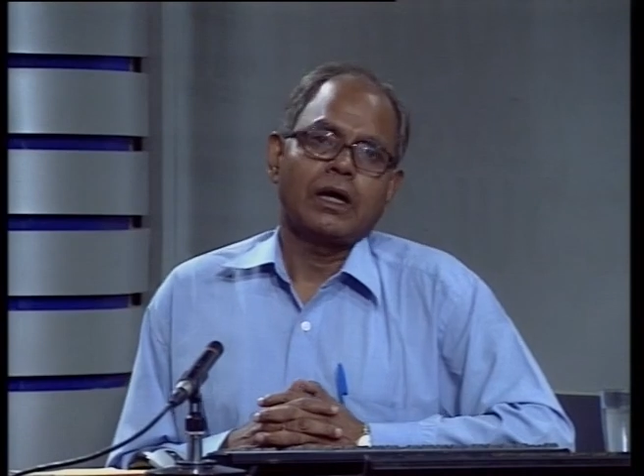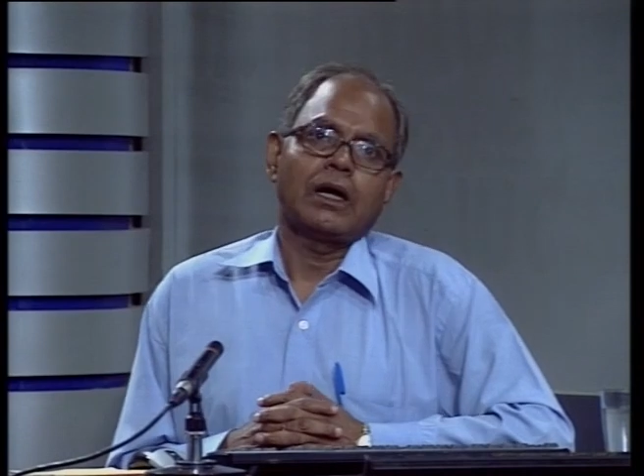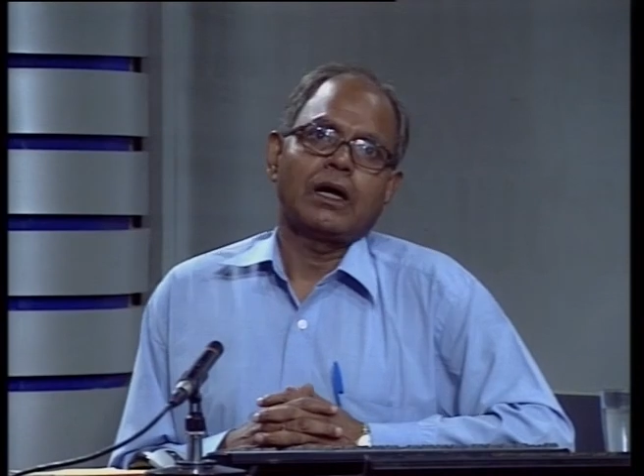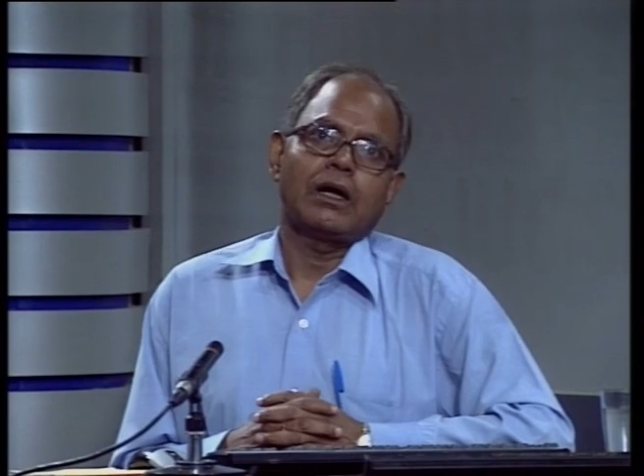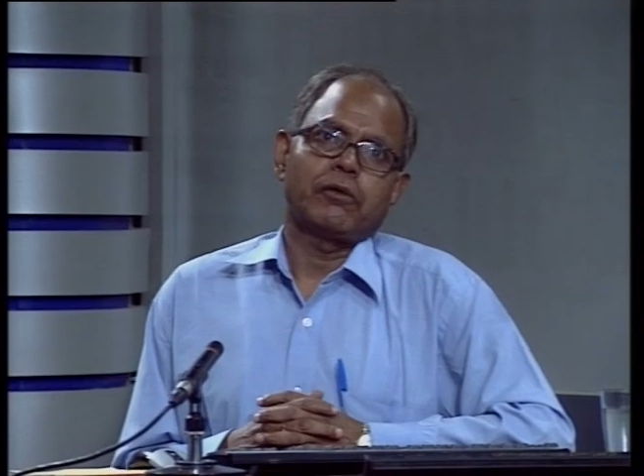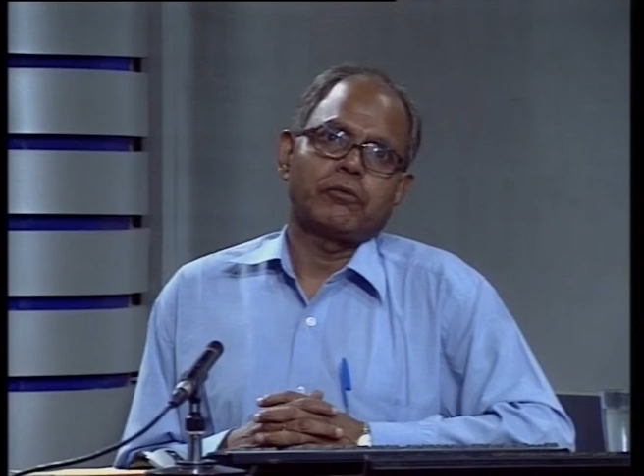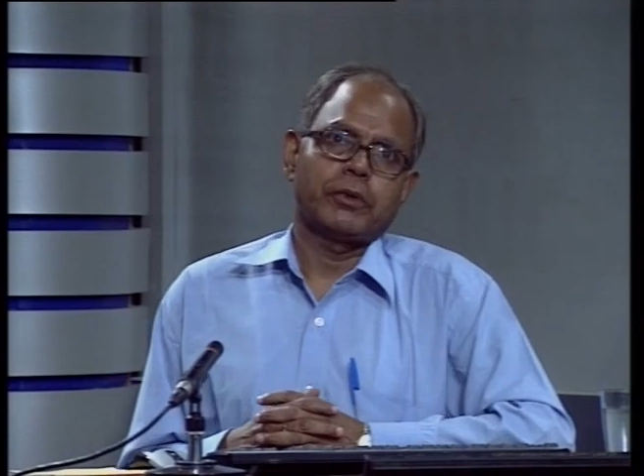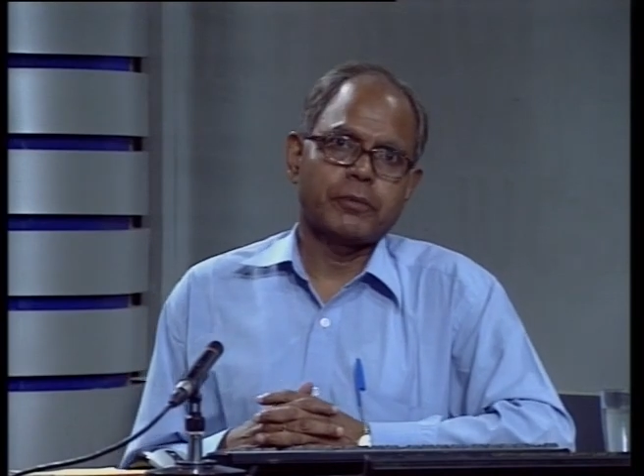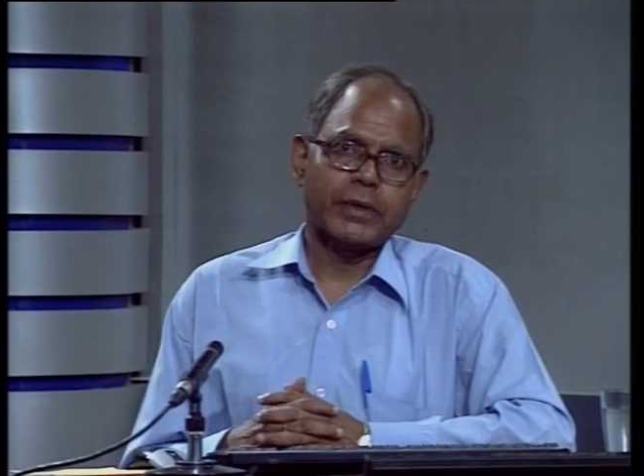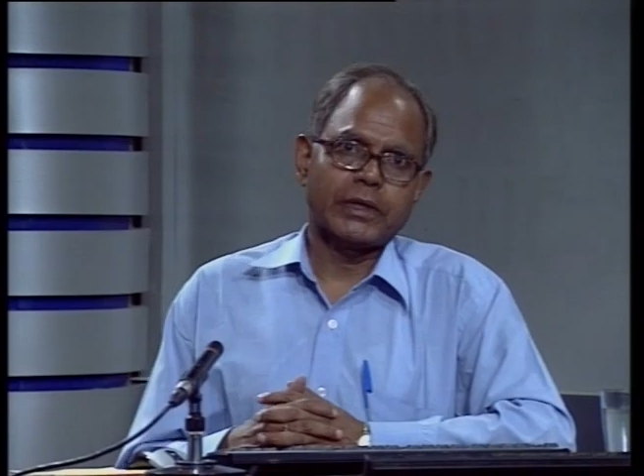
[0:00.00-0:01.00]

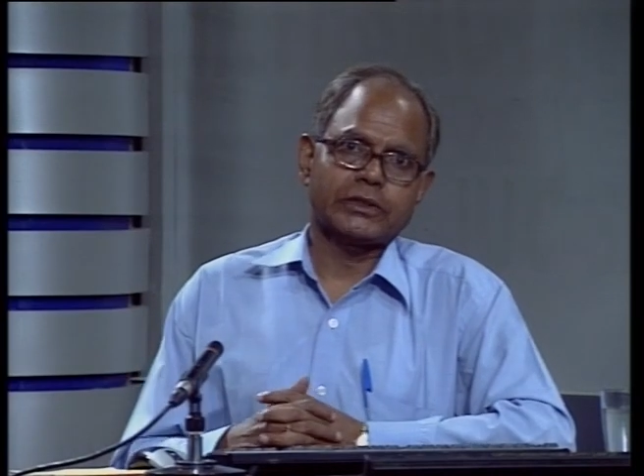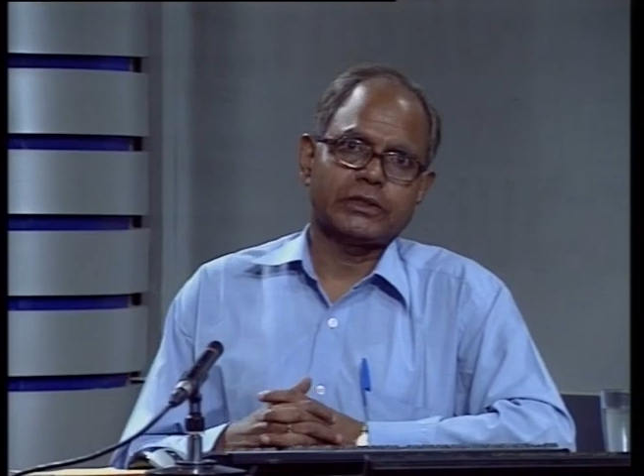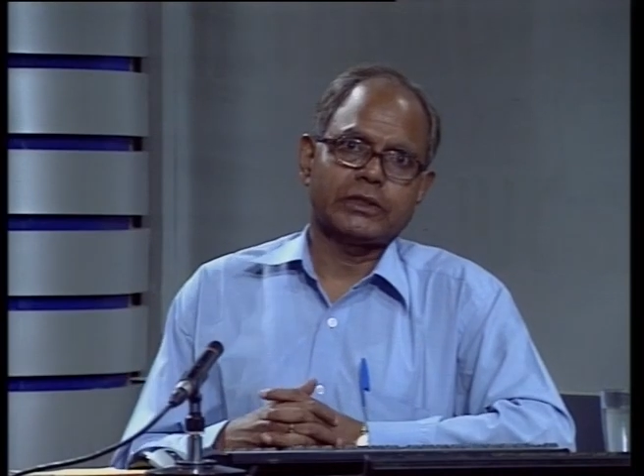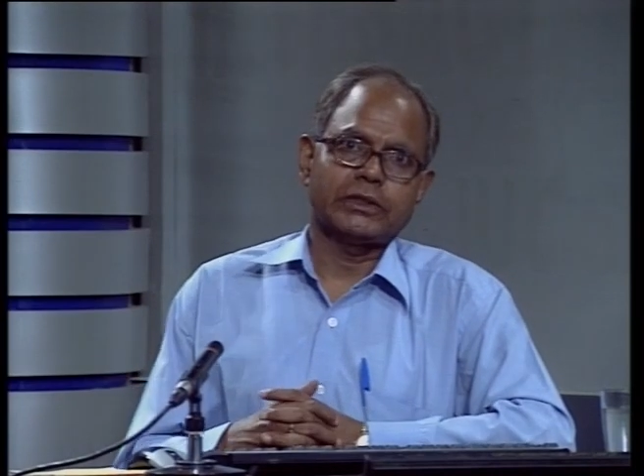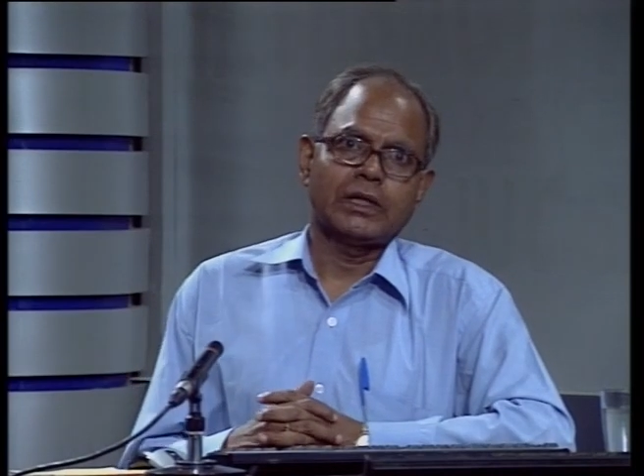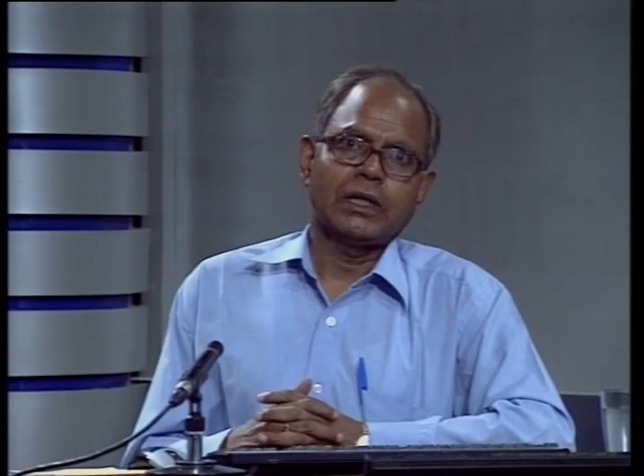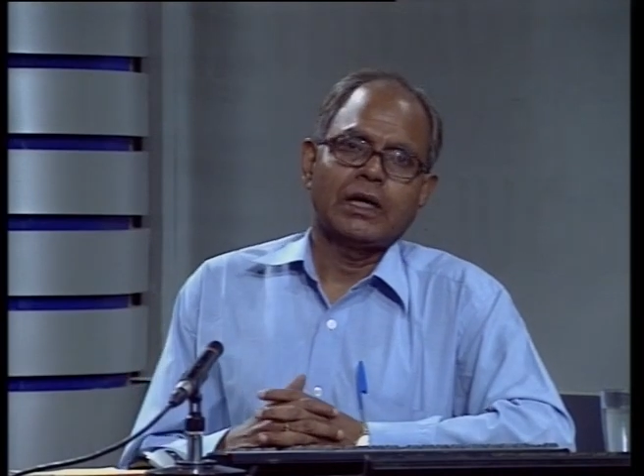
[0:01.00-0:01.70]
preparation